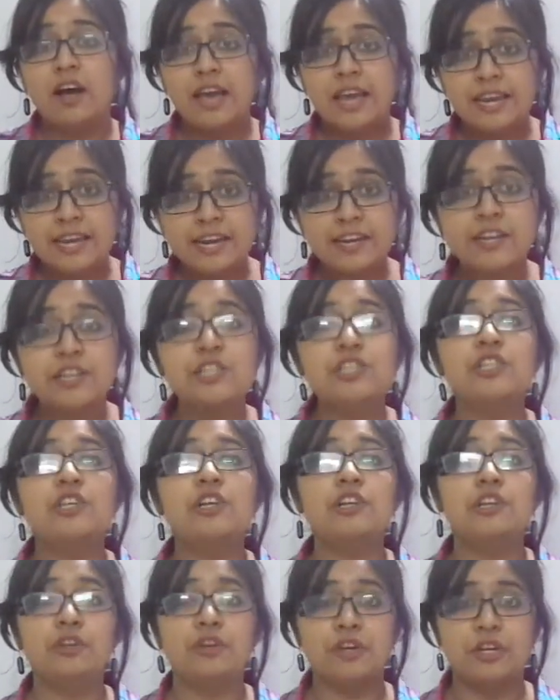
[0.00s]
an
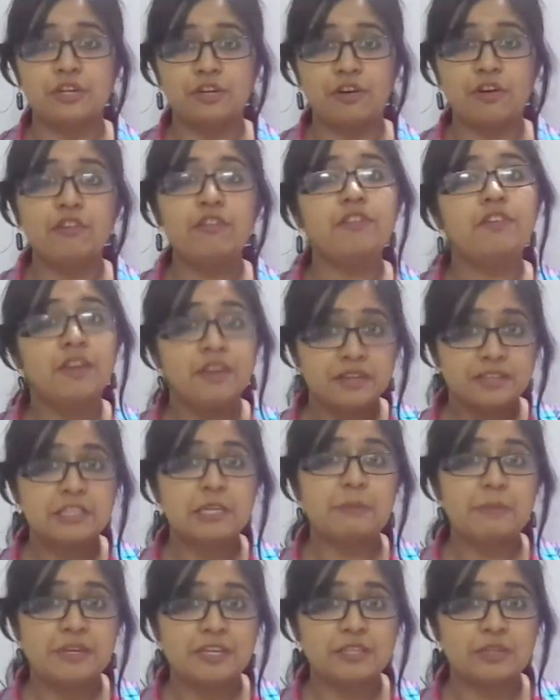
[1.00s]
additional unit of
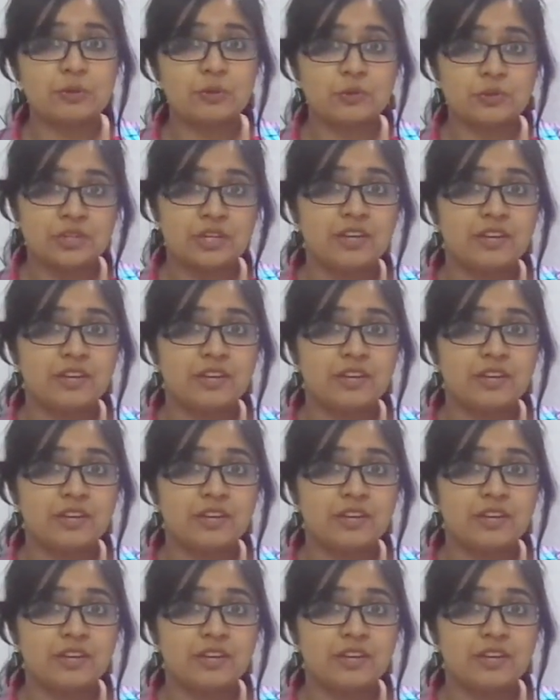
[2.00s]
tomatoes.